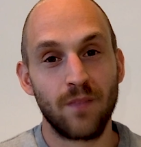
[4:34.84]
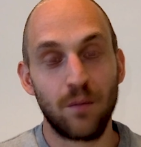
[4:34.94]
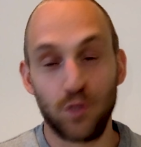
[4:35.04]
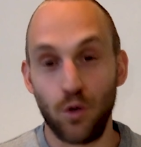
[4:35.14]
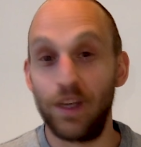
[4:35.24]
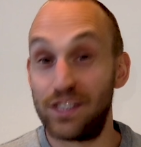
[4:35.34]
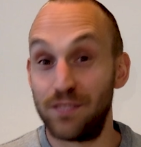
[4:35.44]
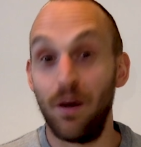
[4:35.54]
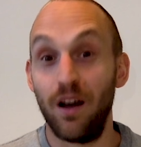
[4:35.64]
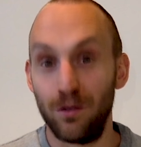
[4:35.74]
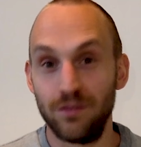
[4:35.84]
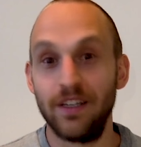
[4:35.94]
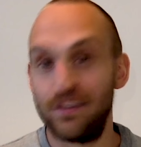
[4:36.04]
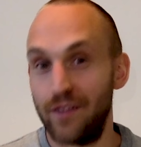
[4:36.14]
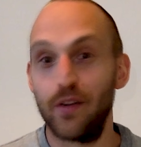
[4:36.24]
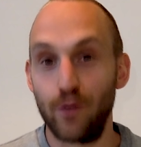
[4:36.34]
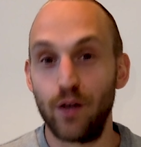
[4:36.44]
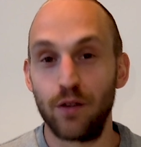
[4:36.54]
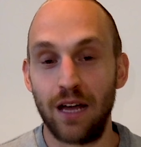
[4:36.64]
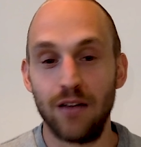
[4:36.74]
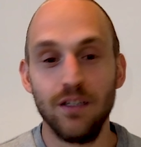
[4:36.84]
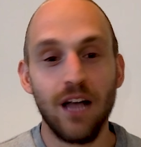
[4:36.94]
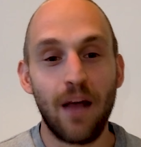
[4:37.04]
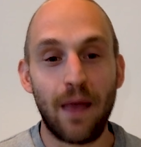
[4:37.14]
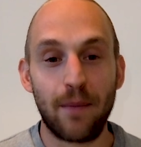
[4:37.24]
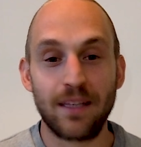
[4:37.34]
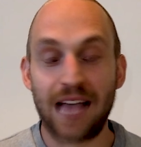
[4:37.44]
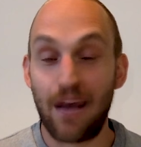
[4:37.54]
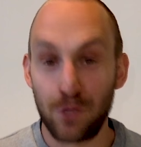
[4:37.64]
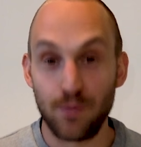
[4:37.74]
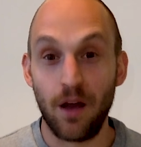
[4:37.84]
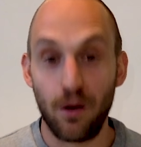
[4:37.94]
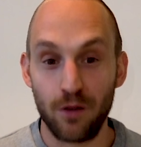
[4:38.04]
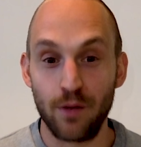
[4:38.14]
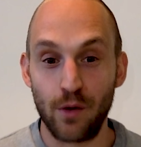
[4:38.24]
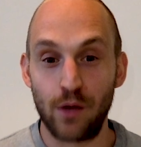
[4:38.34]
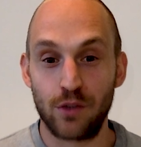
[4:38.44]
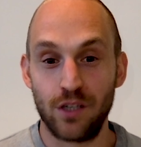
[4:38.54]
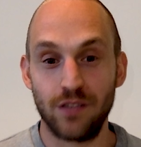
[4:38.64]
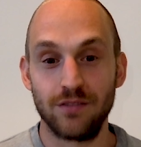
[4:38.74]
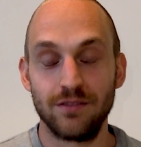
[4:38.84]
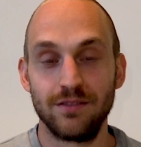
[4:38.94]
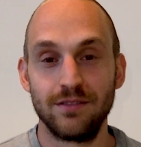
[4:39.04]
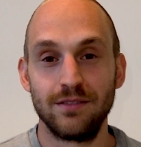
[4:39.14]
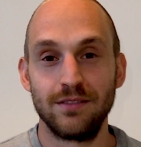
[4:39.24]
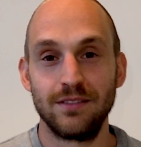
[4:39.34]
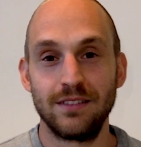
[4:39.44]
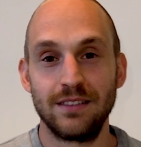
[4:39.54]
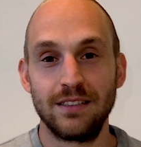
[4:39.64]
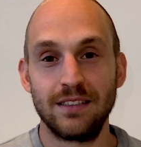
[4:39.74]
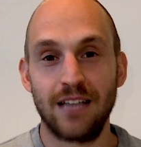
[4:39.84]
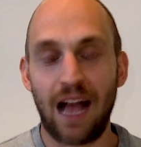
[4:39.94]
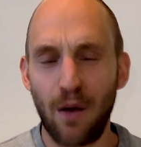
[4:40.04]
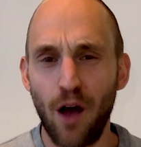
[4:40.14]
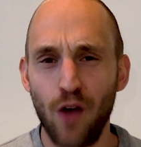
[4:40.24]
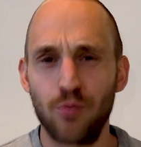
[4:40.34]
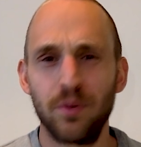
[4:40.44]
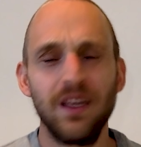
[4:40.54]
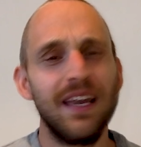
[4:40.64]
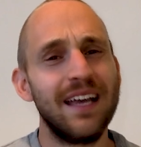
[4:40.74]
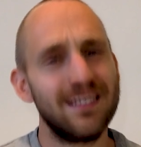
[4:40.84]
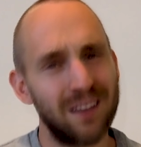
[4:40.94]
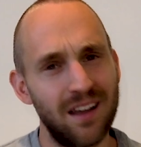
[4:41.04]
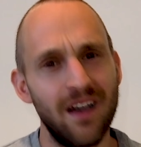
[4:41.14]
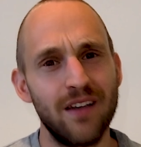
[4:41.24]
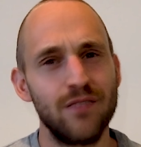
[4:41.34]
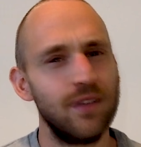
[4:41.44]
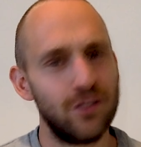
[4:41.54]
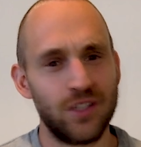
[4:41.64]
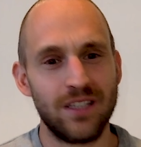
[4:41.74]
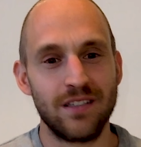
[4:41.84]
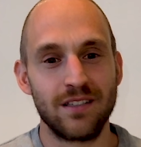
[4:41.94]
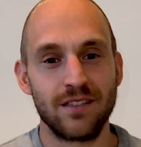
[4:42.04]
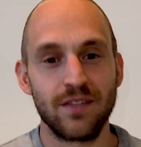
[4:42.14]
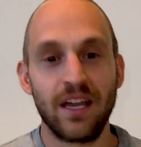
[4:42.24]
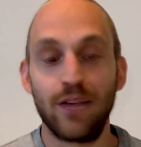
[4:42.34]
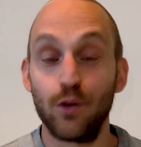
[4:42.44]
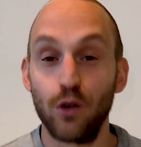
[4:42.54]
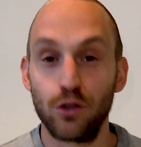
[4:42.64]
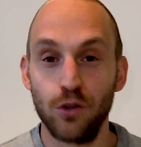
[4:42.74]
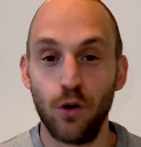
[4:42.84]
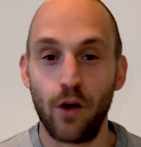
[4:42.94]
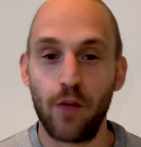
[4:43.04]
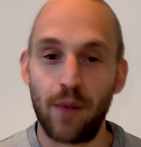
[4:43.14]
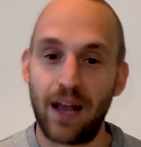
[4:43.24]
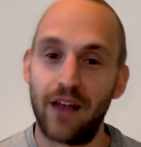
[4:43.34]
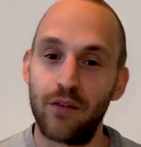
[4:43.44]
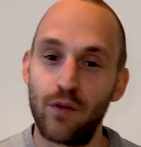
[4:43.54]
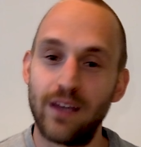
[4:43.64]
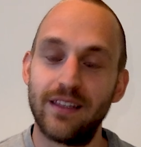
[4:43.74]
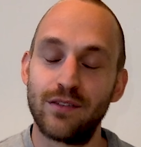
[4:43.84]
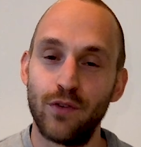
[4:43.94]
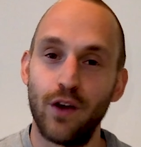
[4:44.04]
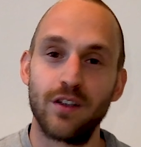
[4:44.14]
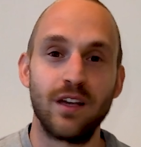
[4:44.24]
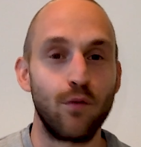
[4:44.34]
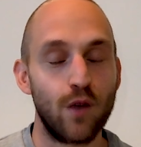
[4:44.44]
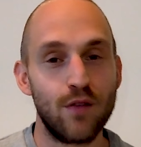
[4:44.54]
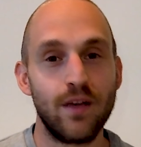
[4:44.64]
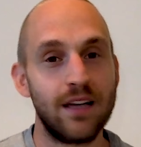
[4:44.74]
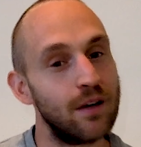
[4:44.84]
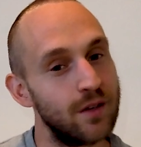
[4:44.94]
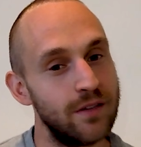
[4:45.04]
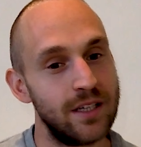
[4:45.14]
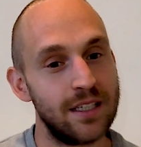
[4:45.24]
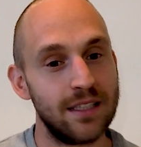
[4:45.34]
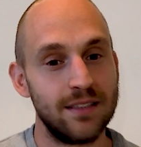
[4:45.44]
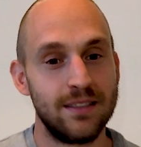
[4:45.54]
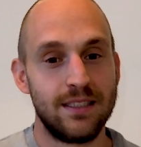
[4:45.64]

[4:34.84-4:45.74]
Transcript: I'm sure his smile is very real now. And that means our smile can be real too. Our hope is alive in Jesus. If you're not sure, go back and read this verse and reread it and reread it.